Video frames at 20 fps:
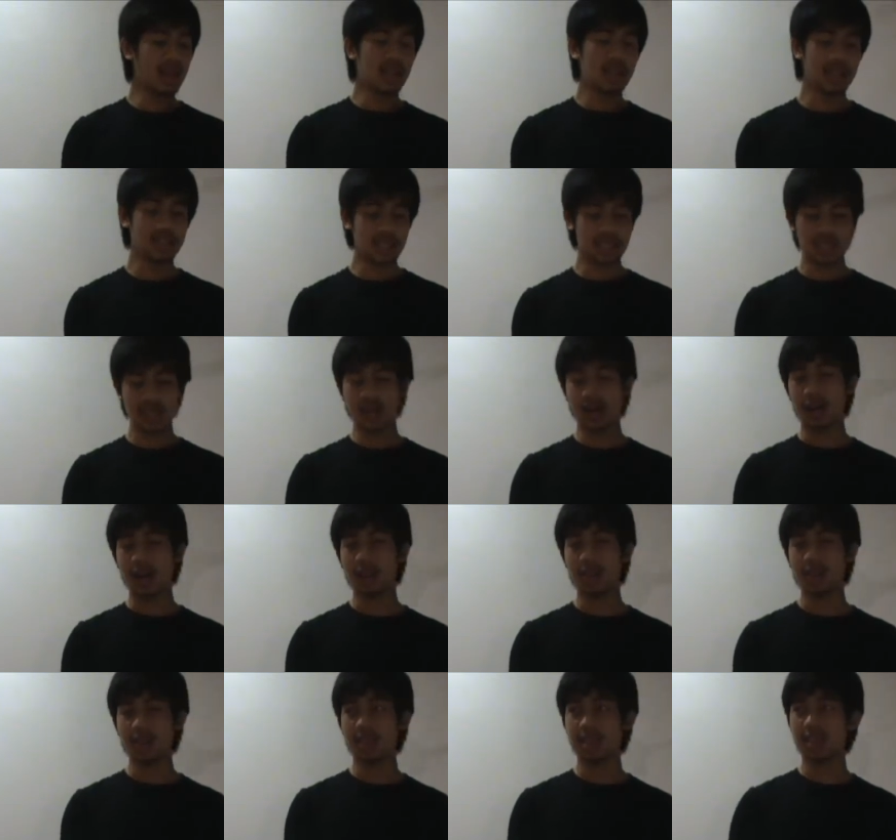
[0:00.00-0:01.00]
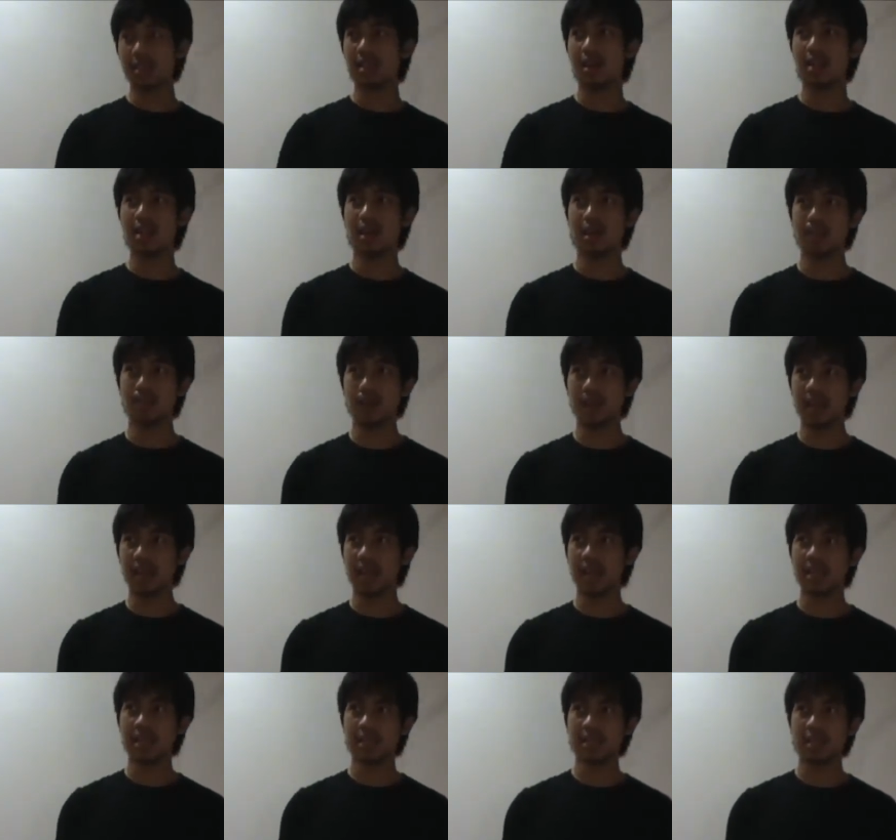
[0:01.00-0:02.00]
This has gone up
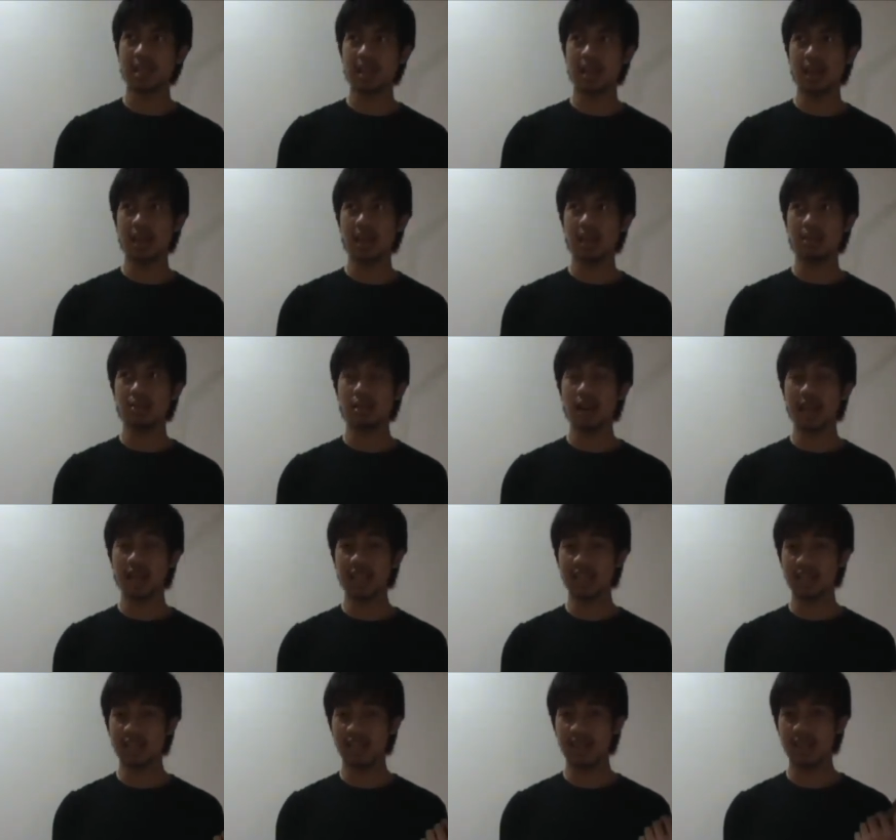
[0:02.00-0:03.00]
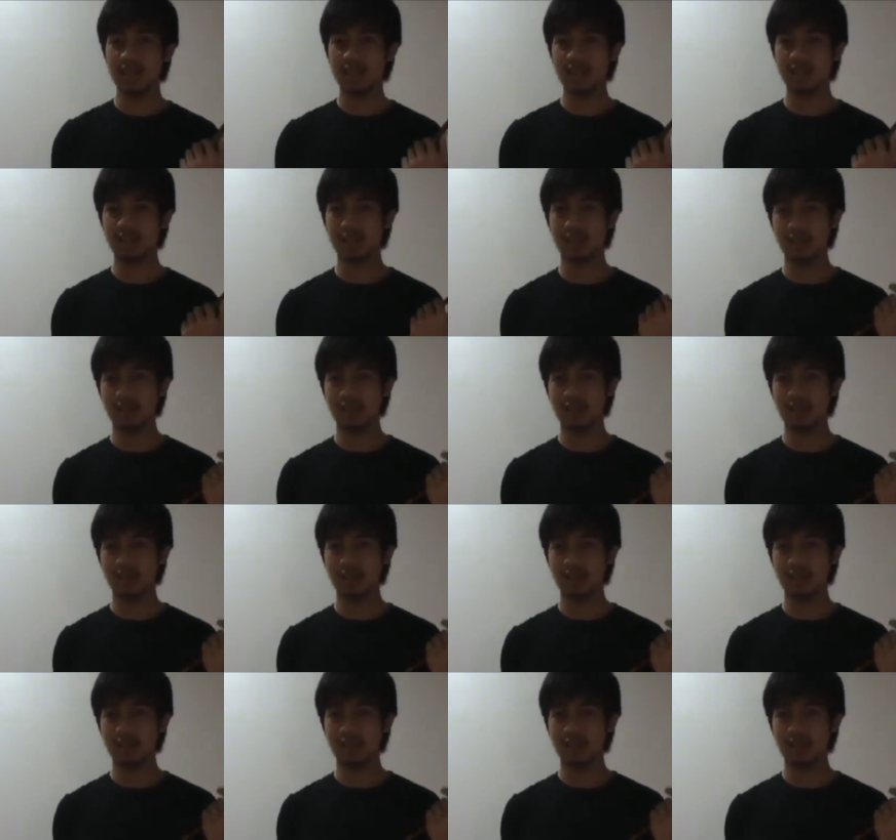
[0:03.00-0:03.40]
against a Regenyei